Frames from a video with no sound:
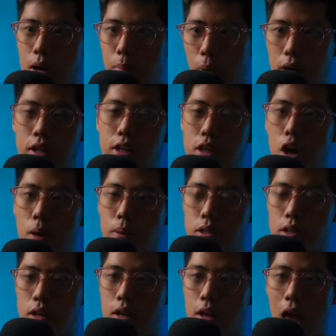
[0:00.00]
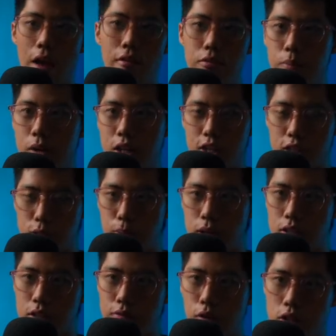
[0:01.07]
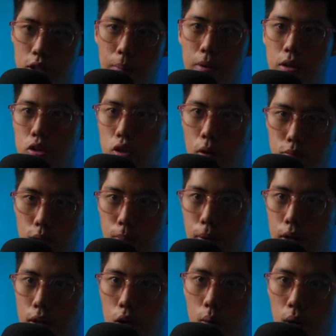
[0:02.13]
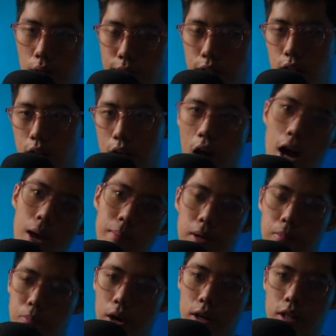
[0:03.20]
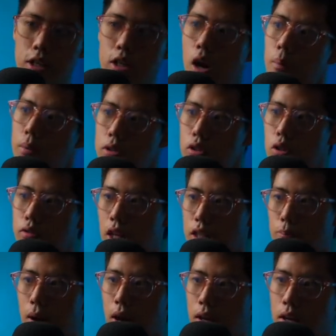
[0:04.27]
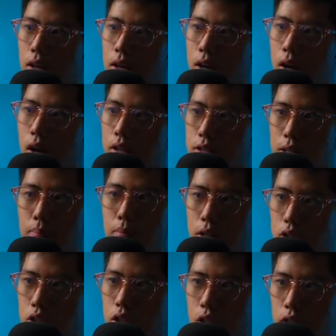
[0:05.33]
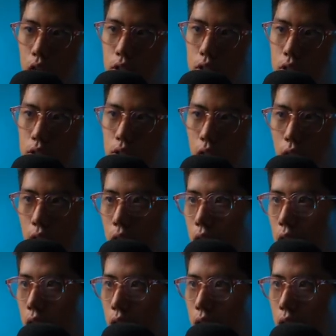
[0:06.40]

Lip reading: branded e-commerce. Everybody in the space is, for example, in dropshipping or whatever. I am in branded e-commerce. So that's my sub niche in a sense, okay?